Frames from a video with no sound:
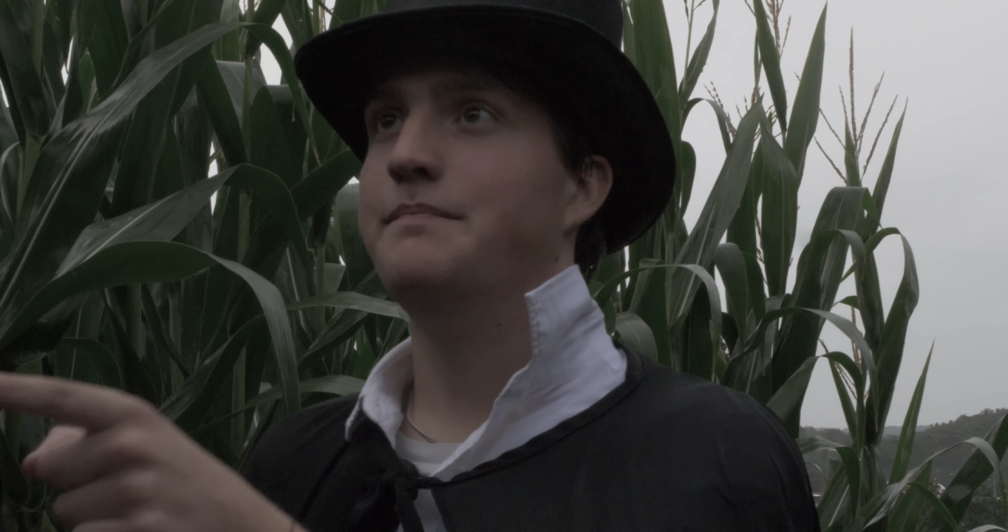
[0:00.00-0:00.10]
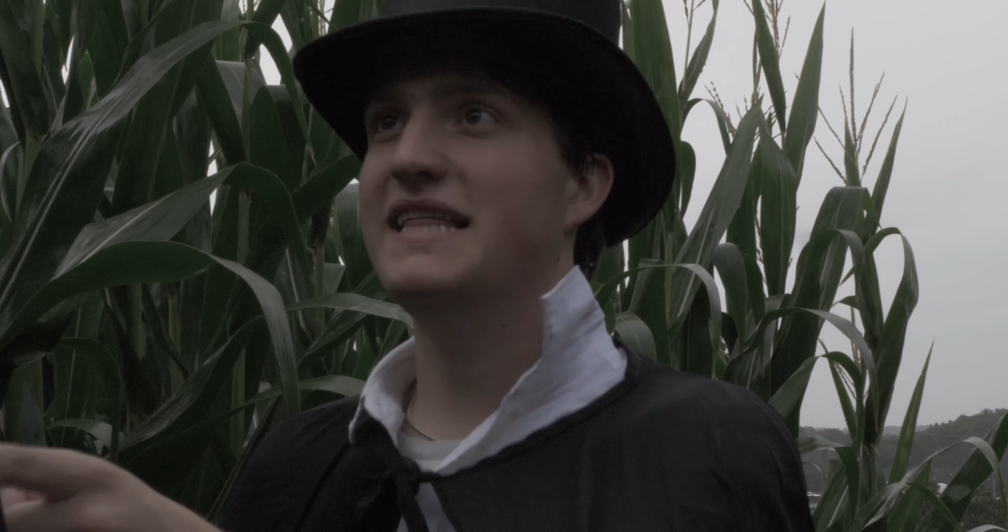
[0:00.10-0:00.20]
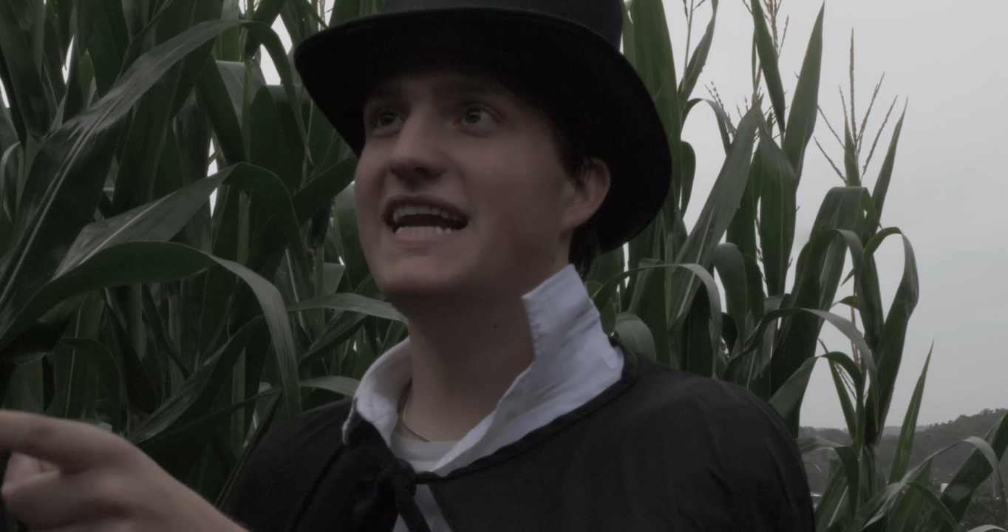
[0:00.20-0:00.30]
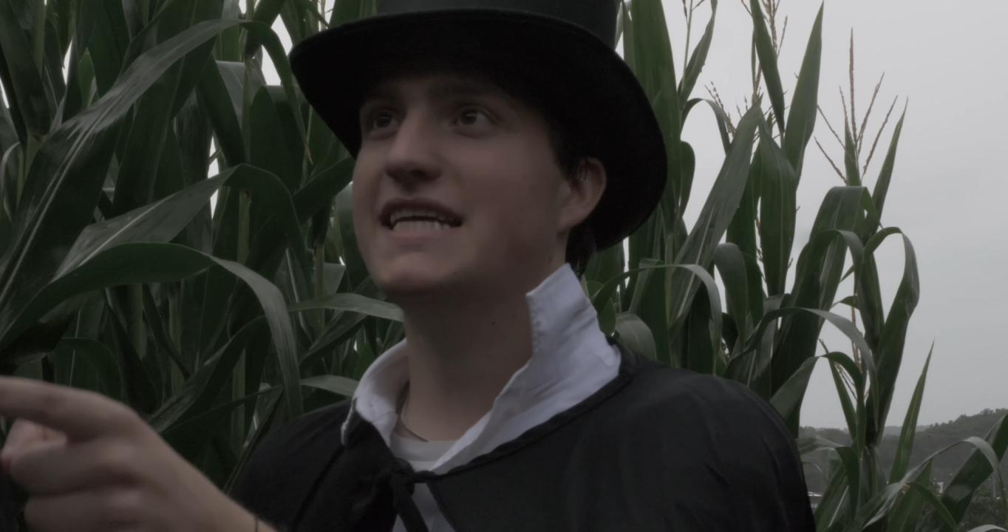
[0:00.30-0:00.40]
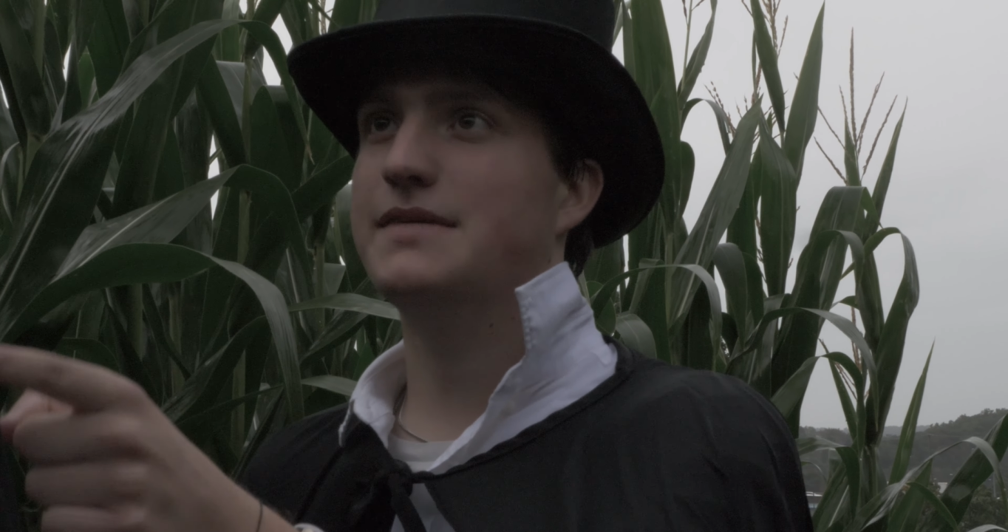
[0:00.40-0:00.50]
Be
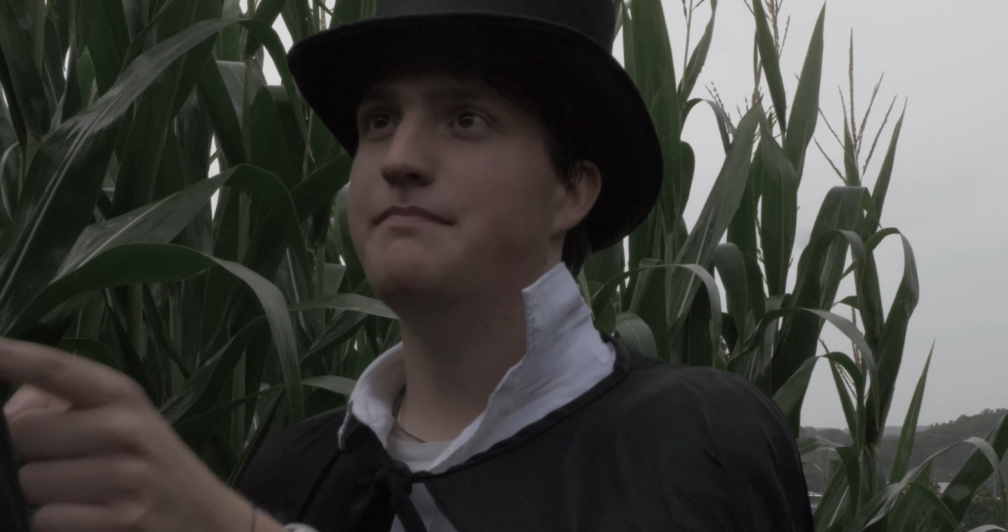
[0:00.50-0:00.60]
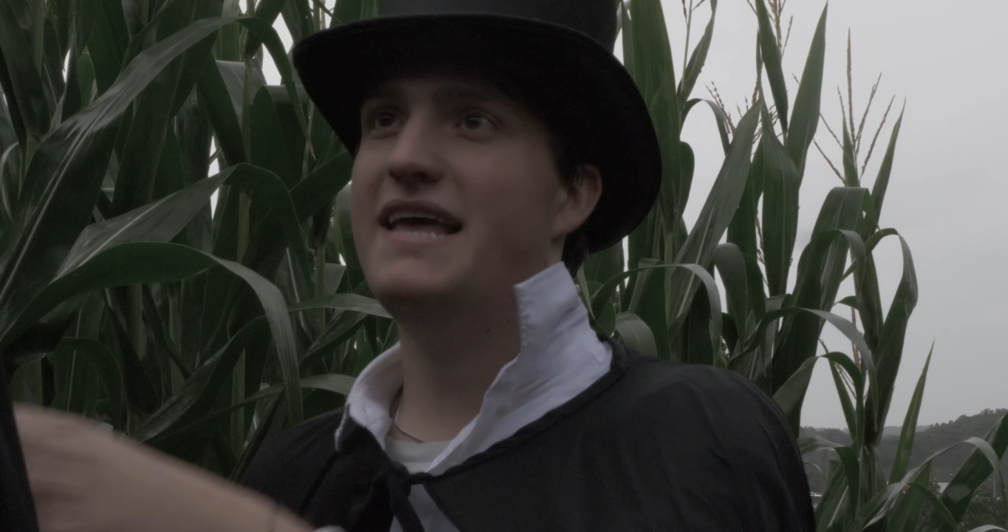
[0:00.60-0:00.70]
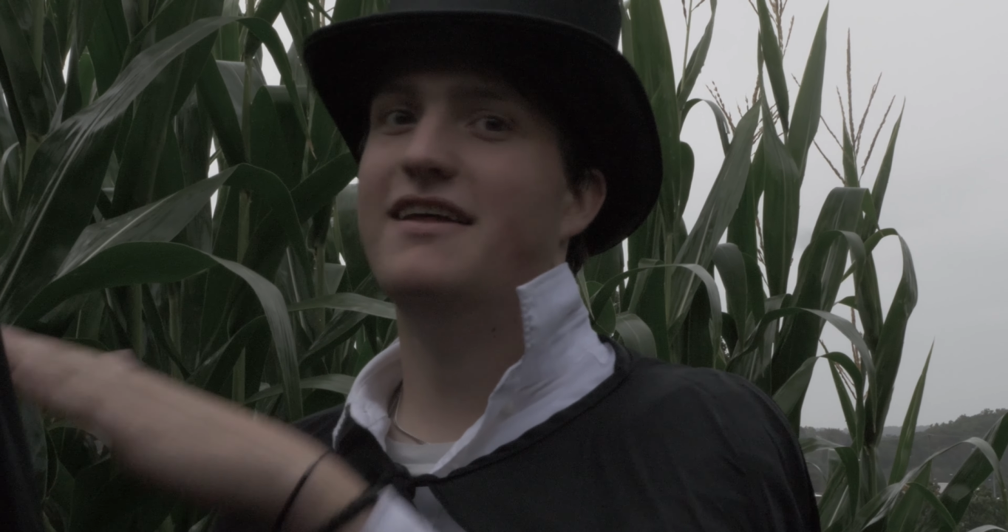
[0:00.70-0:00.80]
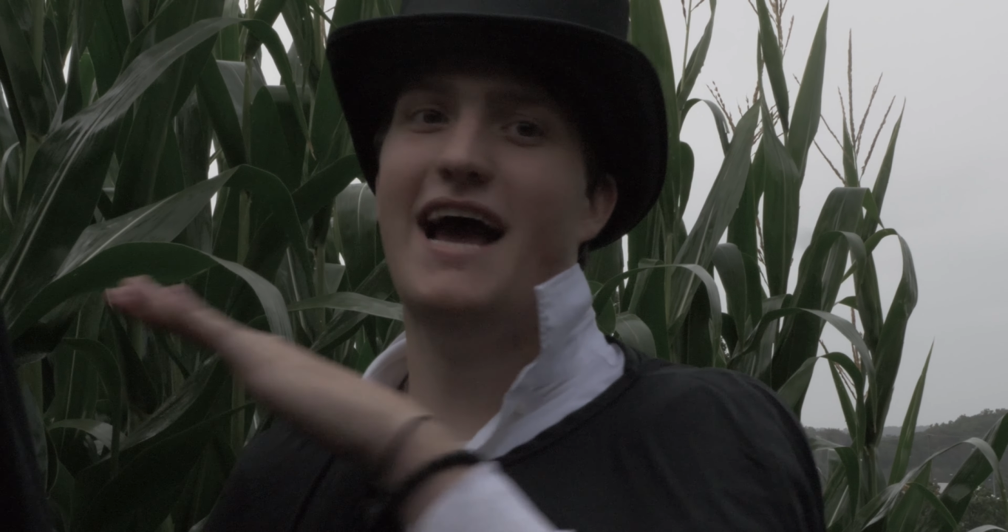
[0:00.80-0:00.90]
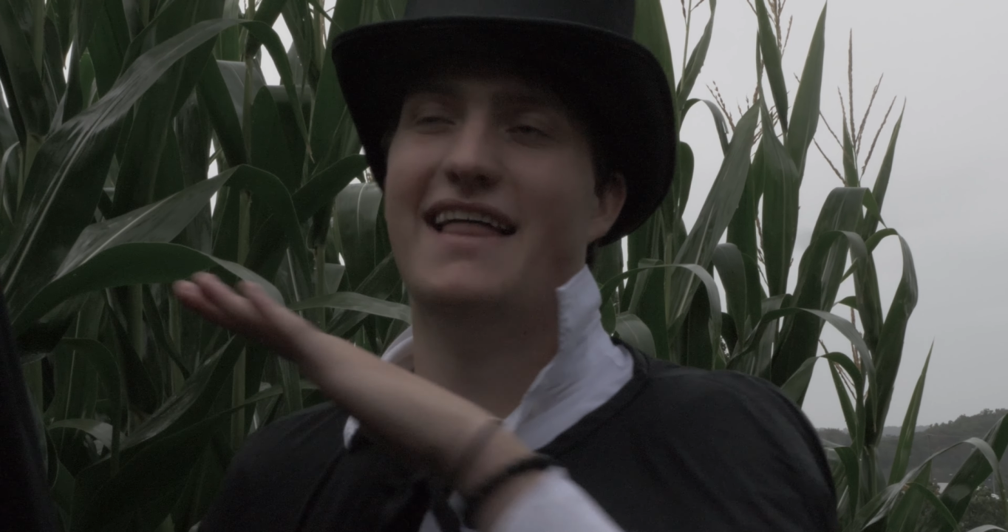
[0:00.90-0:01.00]
that as it
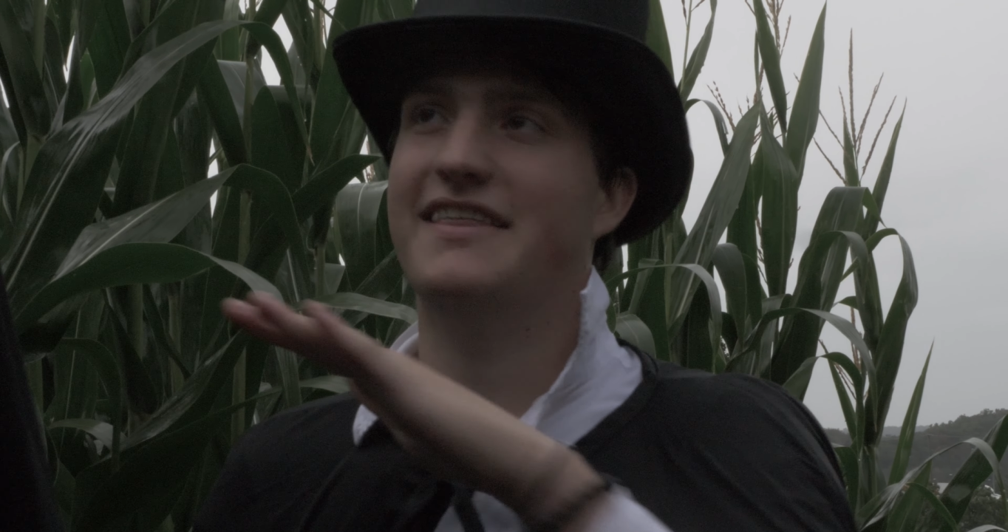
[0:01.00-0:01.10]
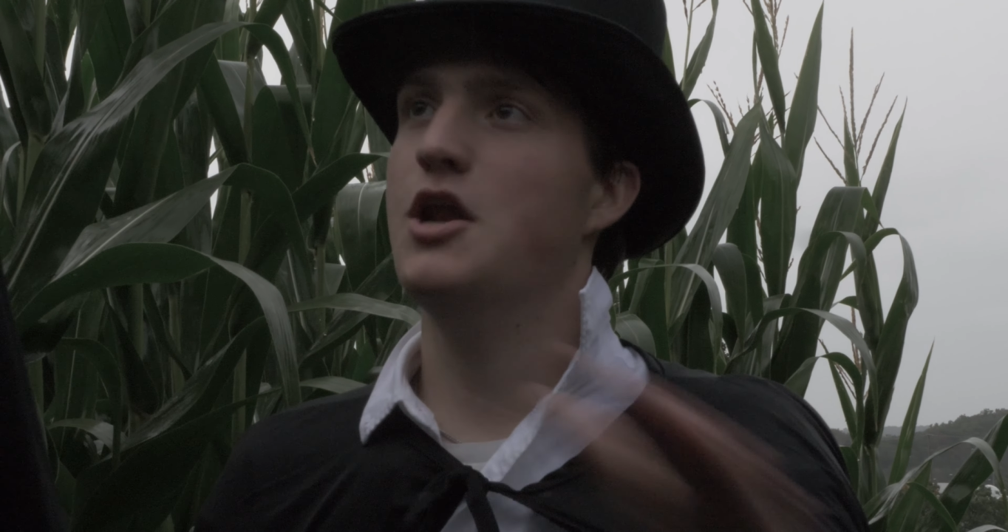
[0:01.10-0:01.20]
may, there hath